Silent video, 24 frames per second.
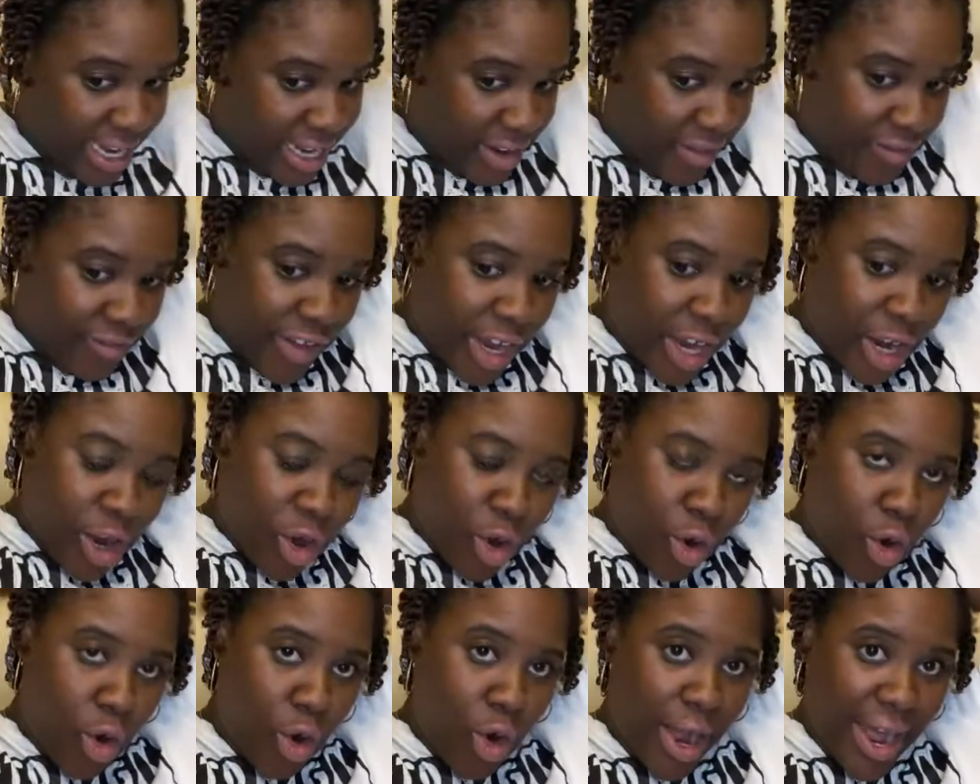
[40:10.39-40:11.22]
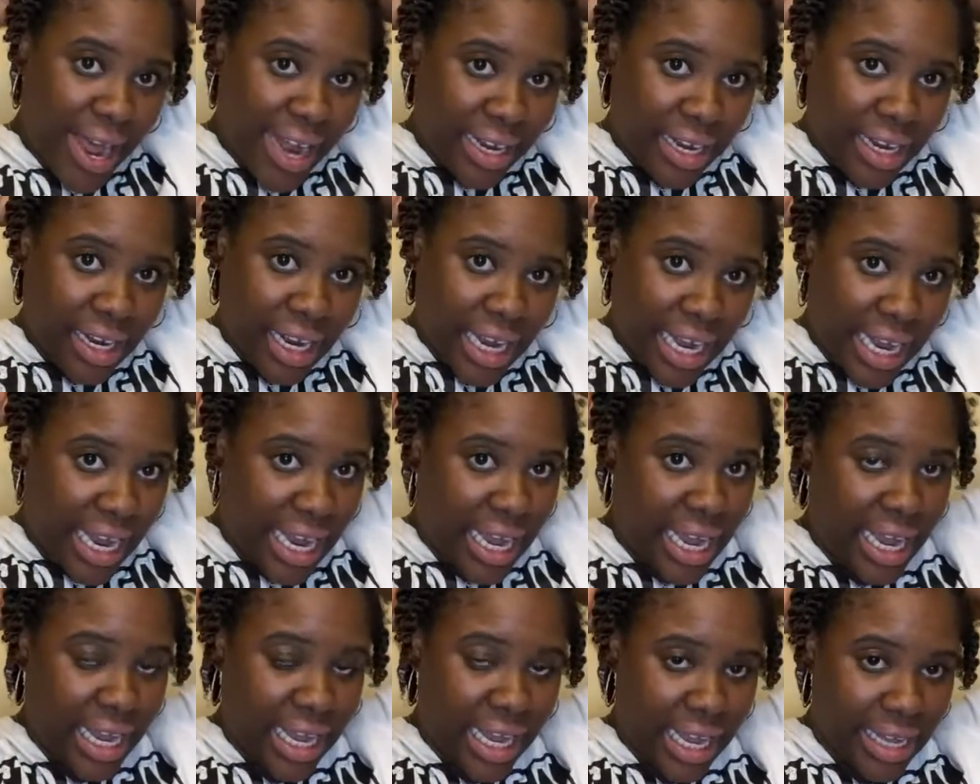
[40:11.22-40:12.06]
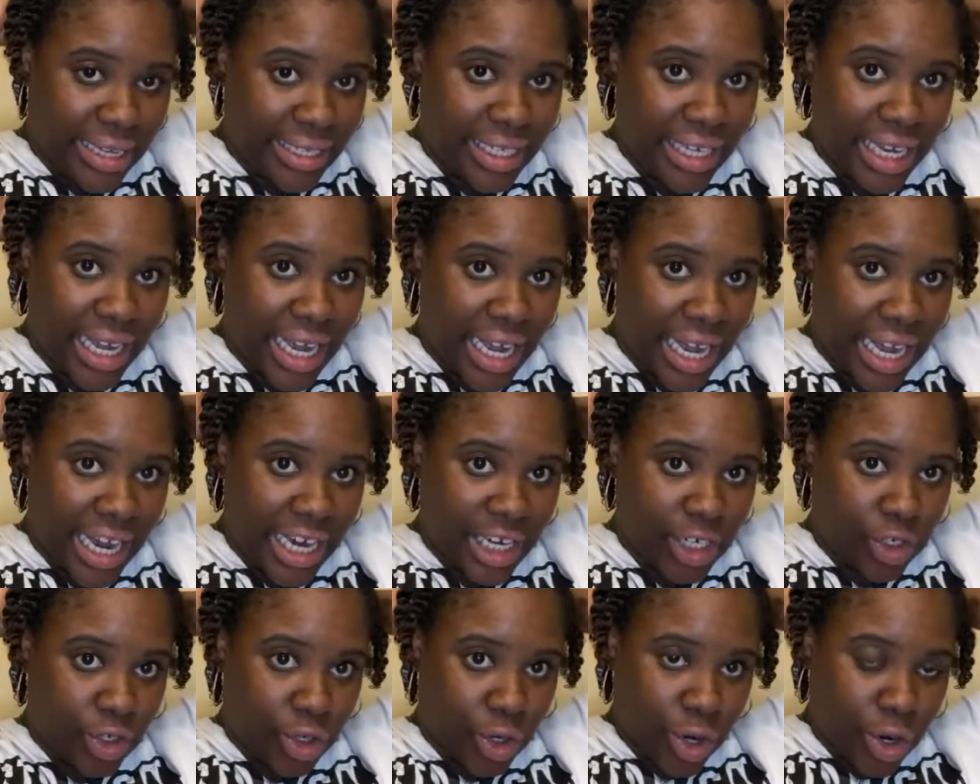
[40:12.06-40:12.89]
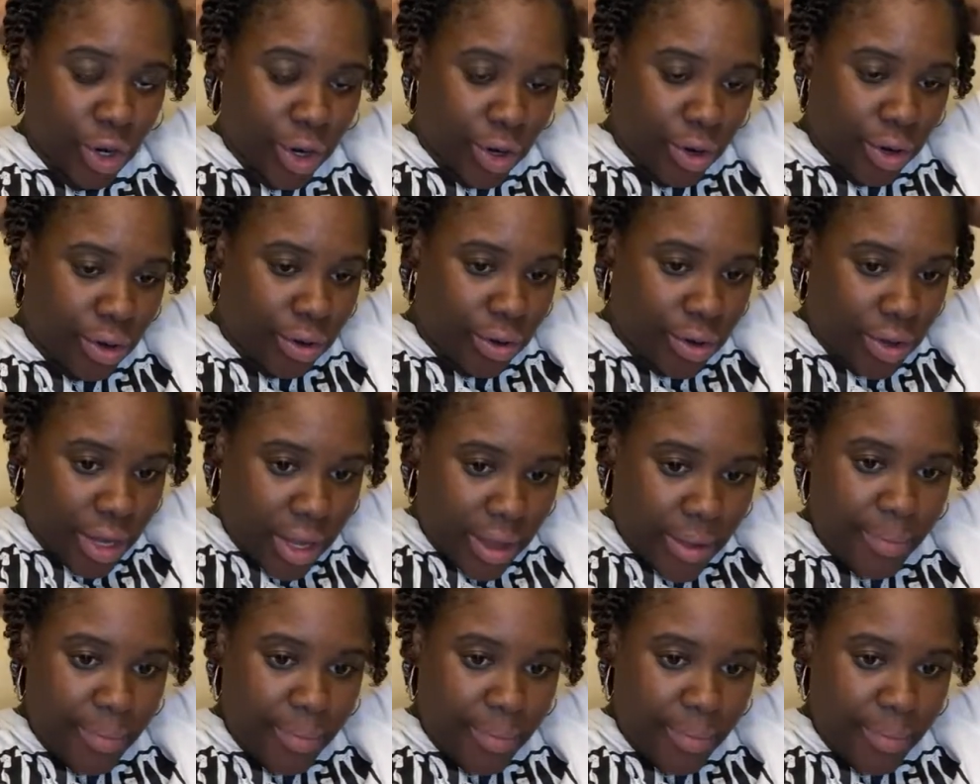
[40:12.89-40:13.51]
The finger coil at the end gives it an extra curl